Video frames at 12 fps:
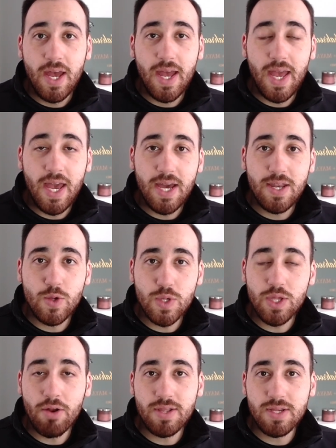And you
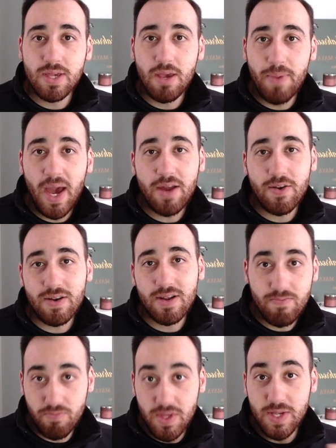start to see a pattern.
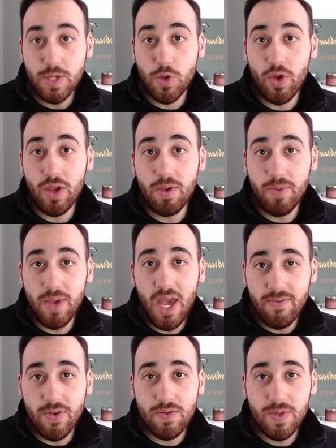This is creepy
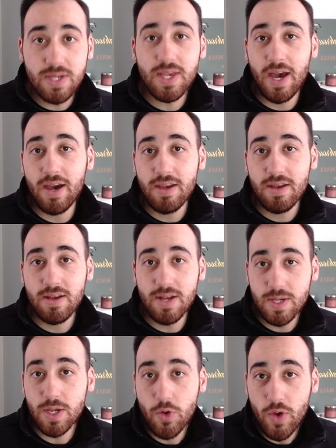behavior. This guy
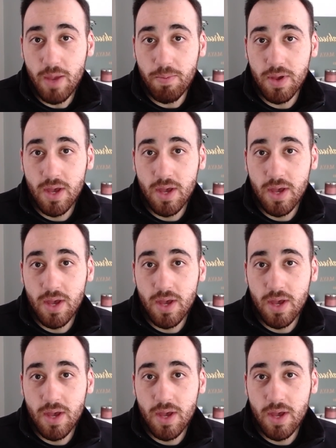is a creep.